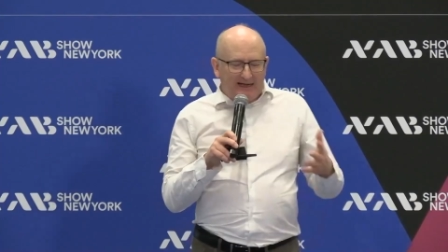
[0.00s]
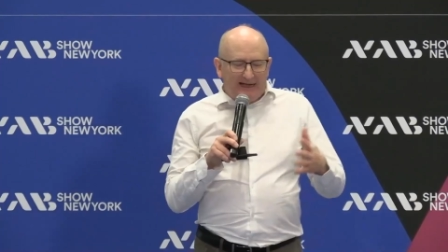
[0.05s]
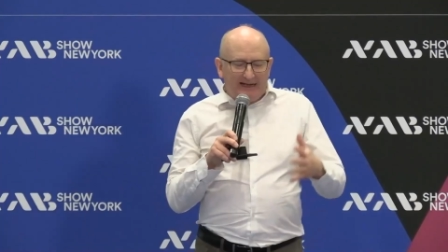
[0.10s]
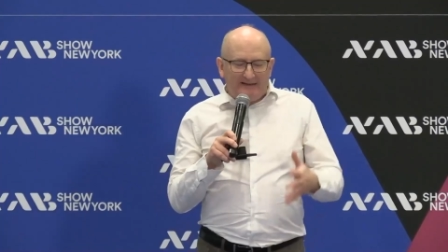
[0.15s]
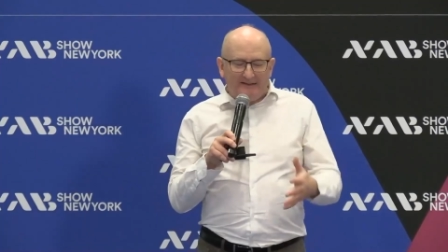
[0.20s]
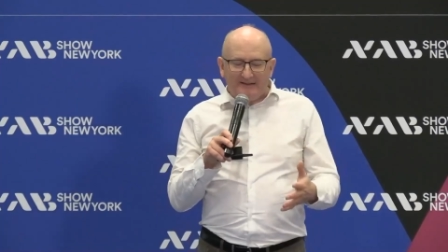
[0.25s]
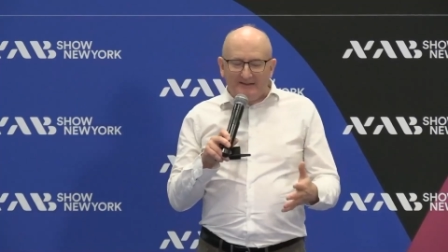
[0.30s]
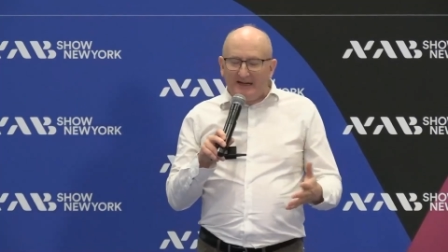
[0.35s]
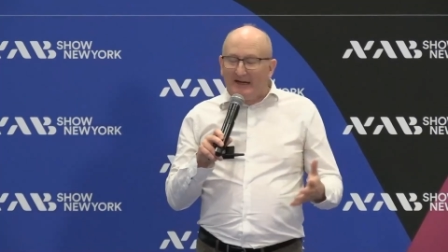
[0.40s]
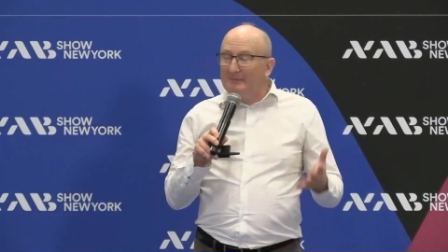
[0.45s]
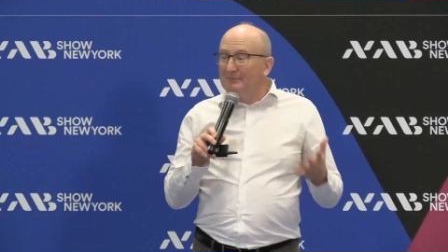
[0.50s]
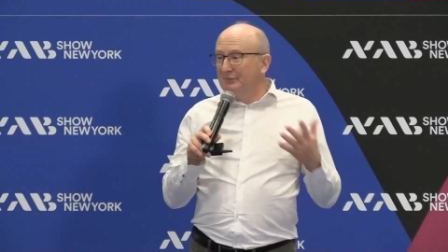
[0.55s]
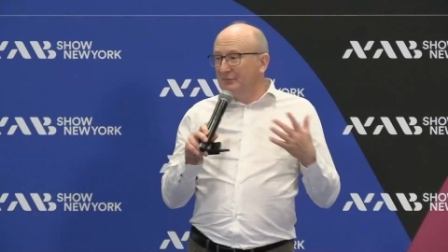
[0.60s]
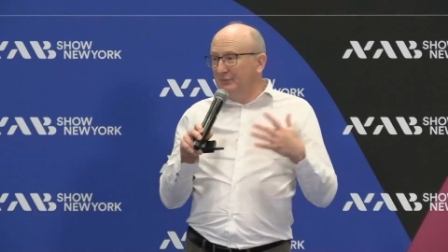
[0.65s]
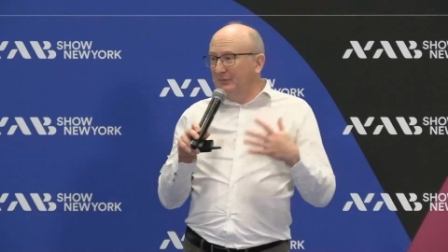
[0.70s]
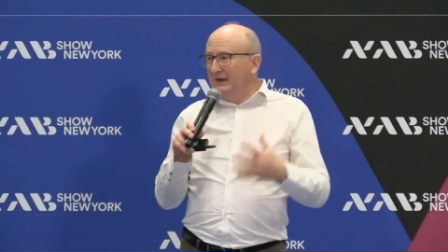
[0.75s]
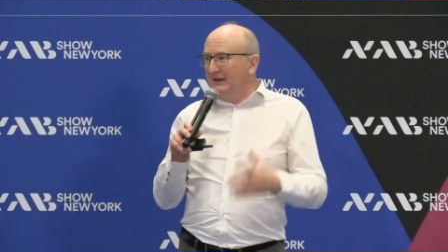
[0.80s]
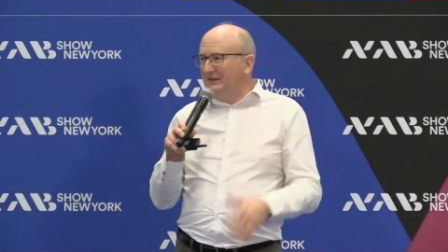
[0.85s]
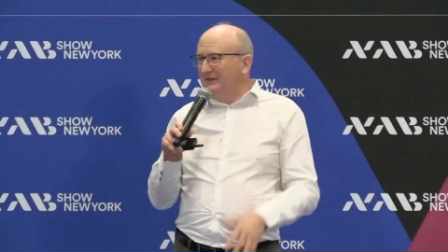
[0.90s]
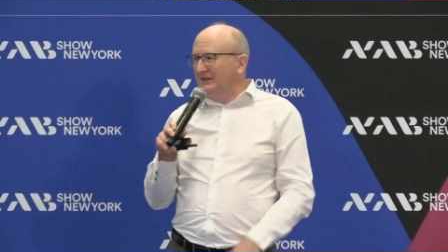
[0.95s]
ended up
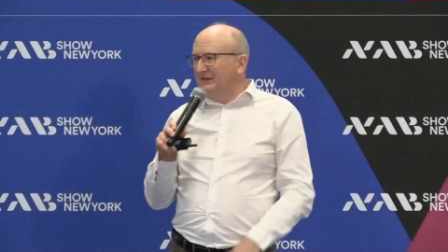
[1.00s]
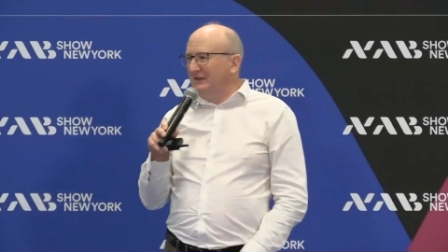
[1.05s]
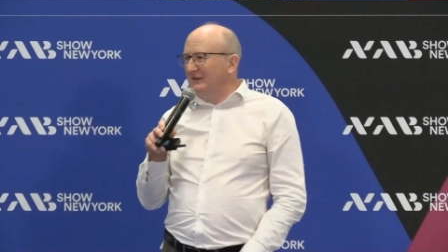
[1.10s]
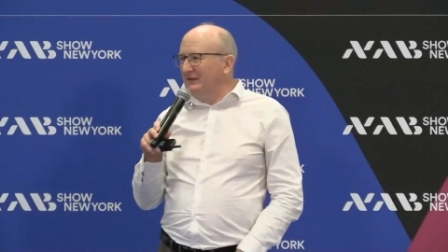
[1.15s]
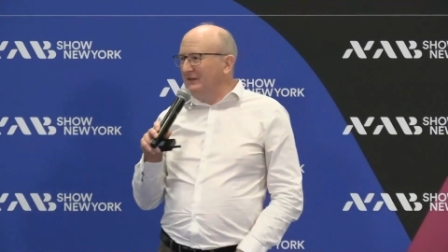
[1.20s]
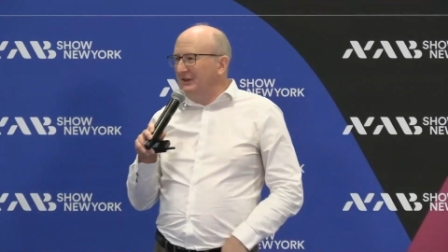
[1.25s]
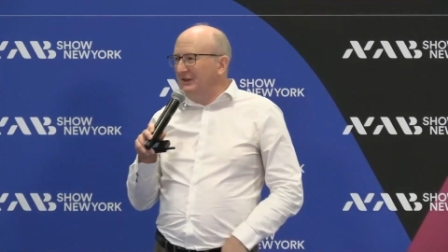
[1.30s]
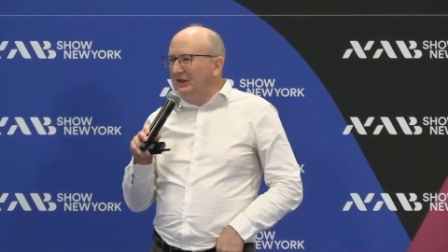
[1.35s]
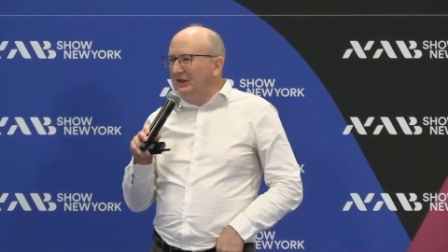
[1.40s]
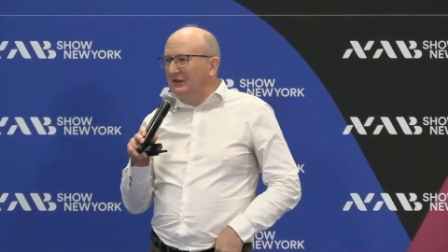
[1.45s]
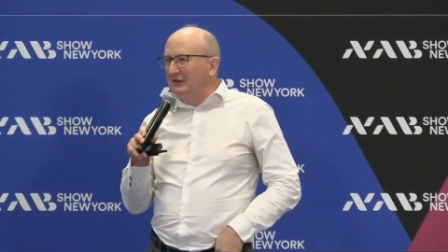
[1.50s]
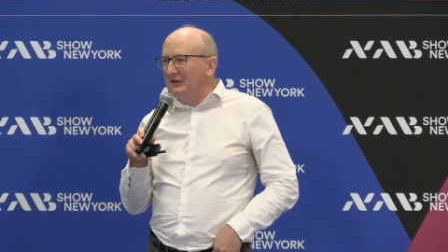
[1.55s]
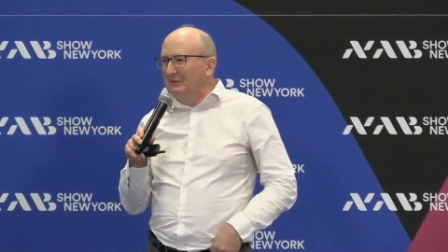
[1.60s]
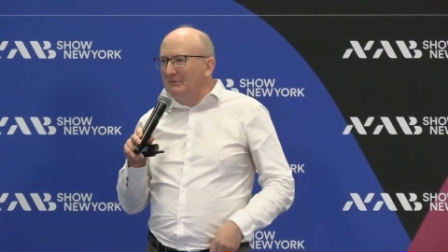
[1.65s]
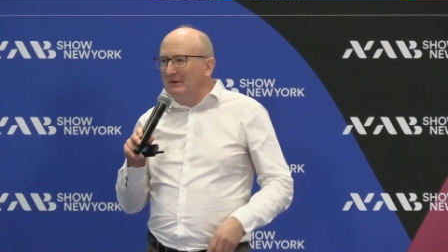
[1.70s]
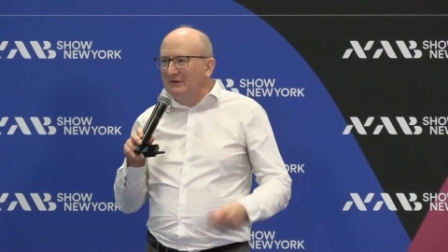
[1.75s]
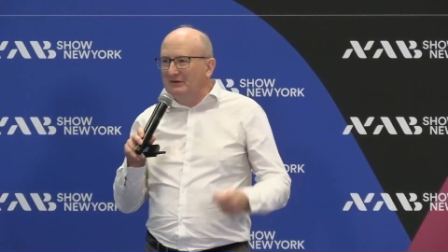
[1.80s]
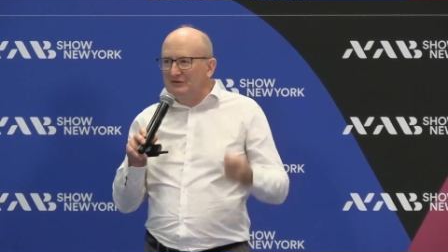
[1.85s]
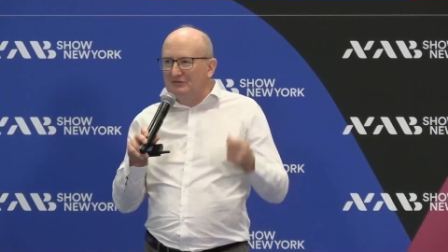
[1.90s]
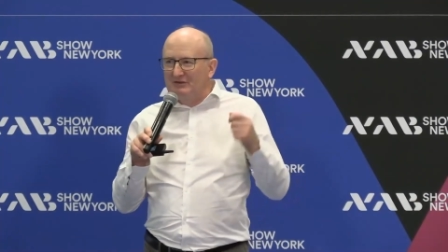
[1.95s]
with the
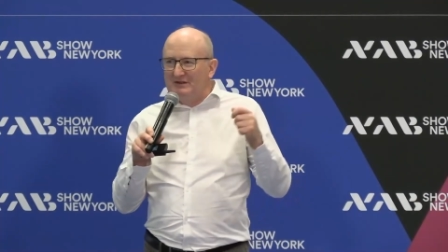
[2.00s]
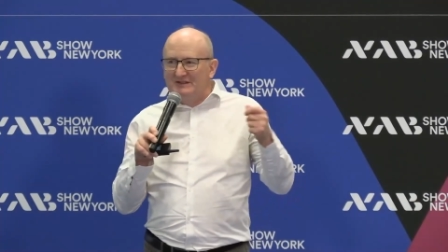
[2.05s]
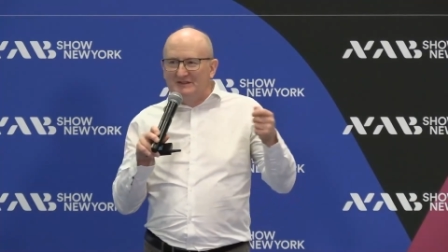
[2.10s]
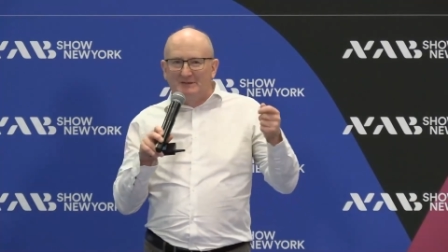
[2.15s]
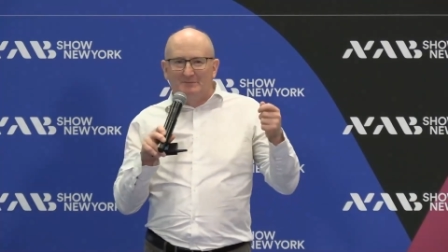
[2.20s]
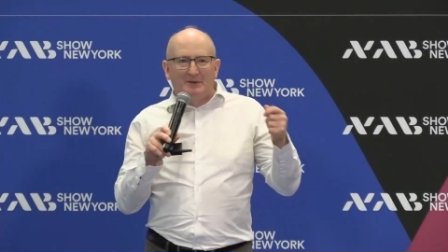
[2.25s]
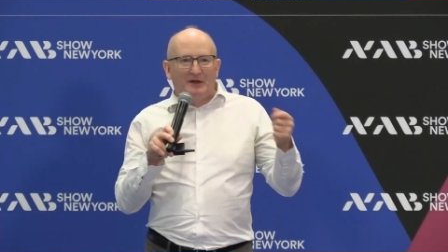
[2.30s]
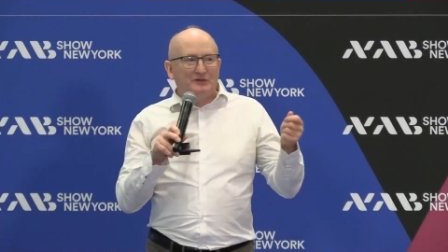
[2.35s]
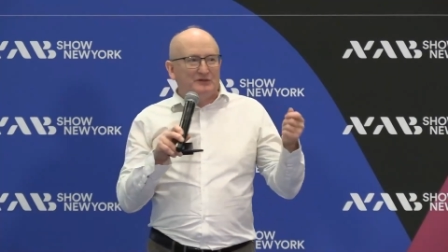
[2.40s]
most recent,